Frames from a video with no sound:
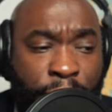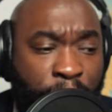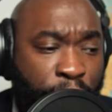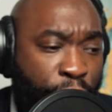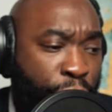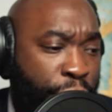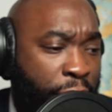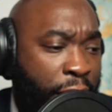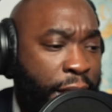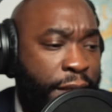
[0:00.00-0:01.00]
Thank you for
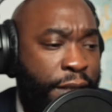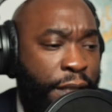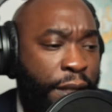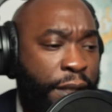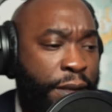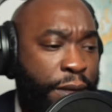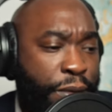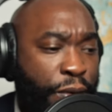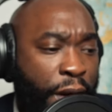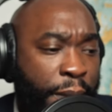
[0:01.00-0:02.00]
liking, sharing, and
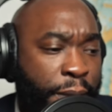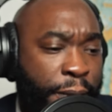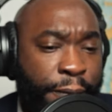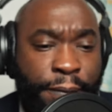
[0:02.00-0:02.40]
subscribing.